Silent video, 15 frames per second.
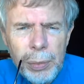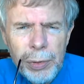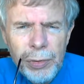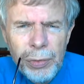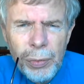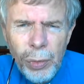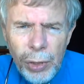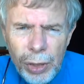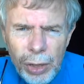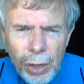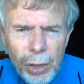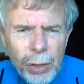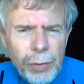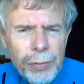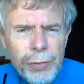was,
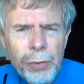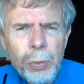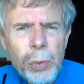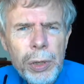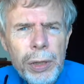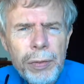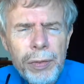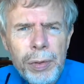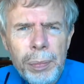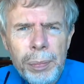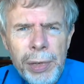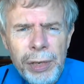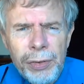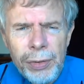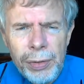off to work for a
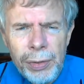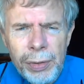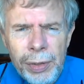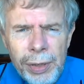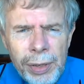mission.